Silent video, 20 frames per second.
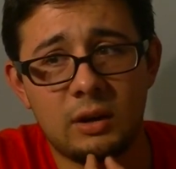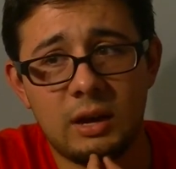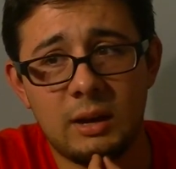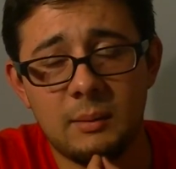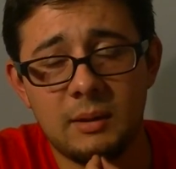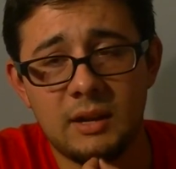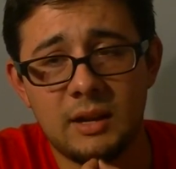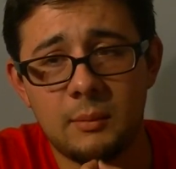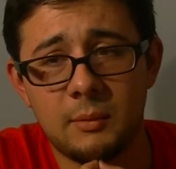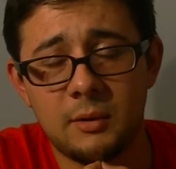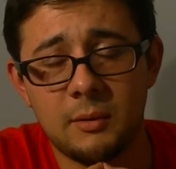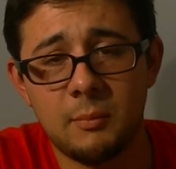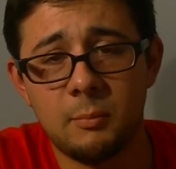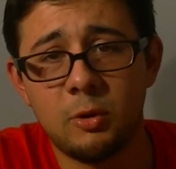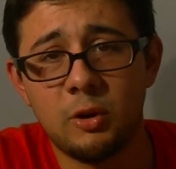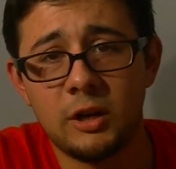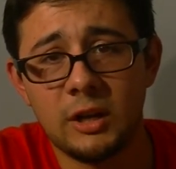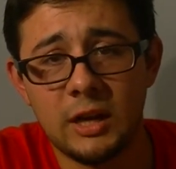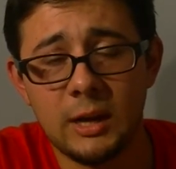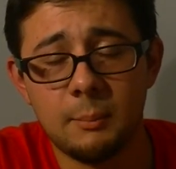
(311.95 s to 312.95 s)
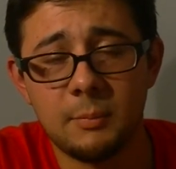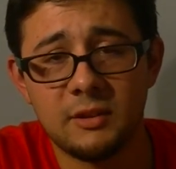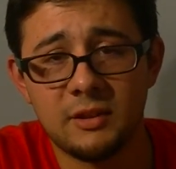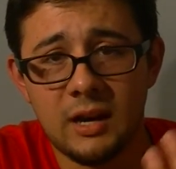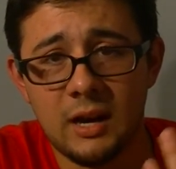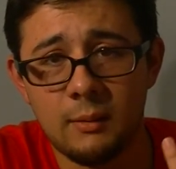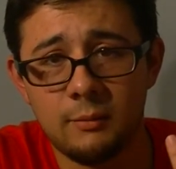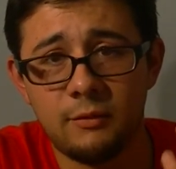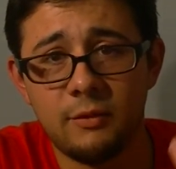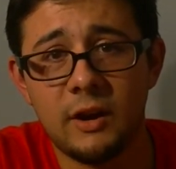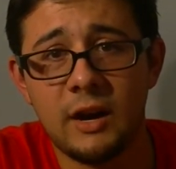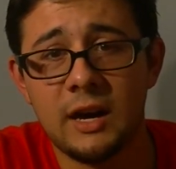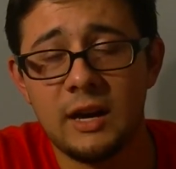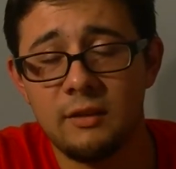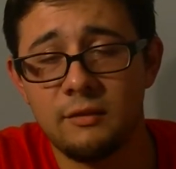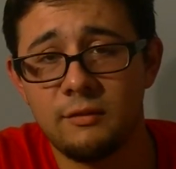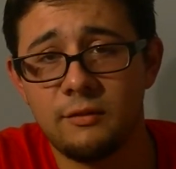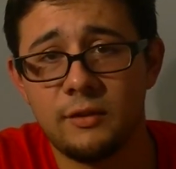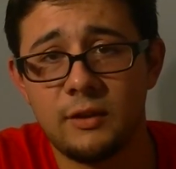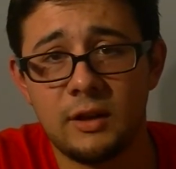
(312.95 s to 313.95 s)
I mean, I'm going to be putting up a top
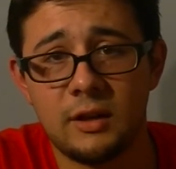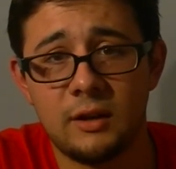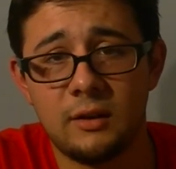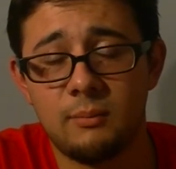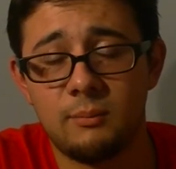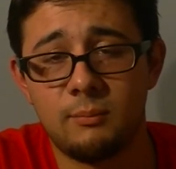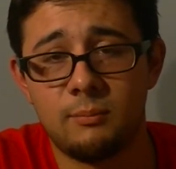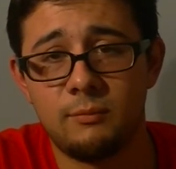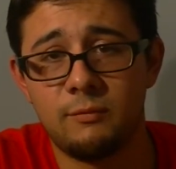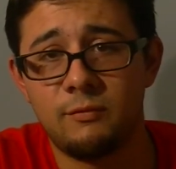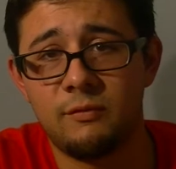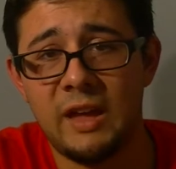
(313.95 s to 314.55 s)
5